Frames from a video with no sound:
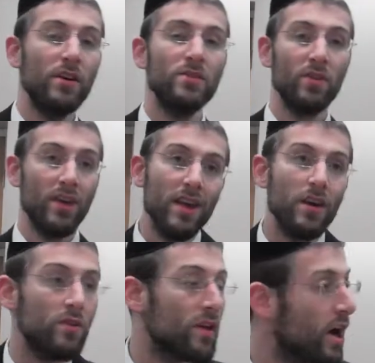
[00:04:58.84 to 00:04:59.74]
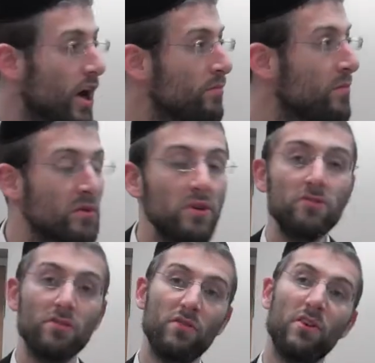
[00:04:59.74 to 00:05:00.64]
So here the Chachamim agree
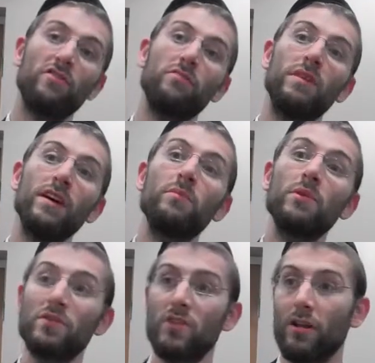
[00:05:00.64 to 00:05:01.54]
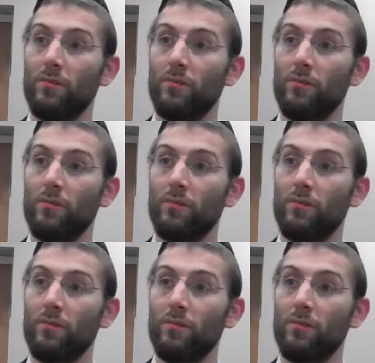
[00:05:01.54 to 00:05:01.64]
to it's far over Meir because kol